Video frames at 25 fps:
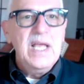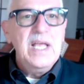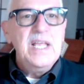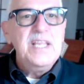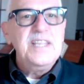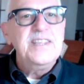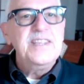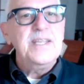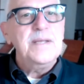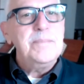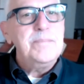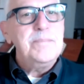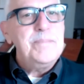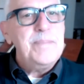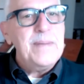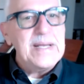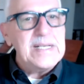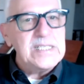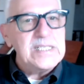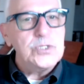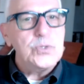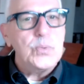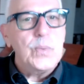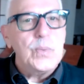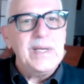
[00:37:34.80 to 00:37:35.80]
the
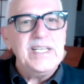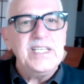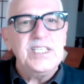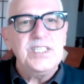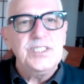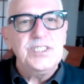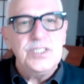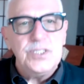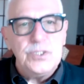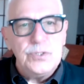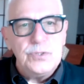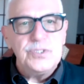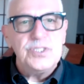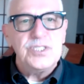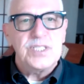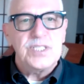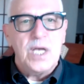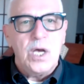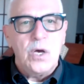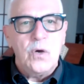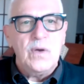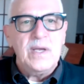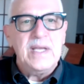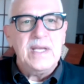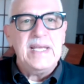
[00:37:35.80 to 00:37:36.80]
best way to do
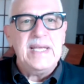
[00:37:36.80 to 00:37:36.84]
so